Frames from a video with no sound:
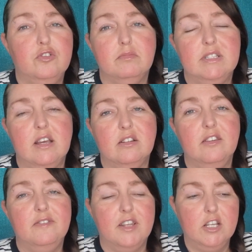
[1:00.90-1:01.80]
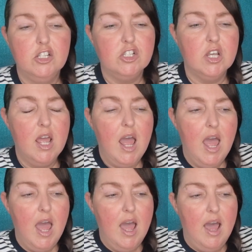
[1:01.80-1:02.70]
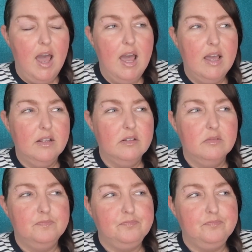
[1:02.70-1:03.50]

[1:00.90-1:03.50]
from start to finish. And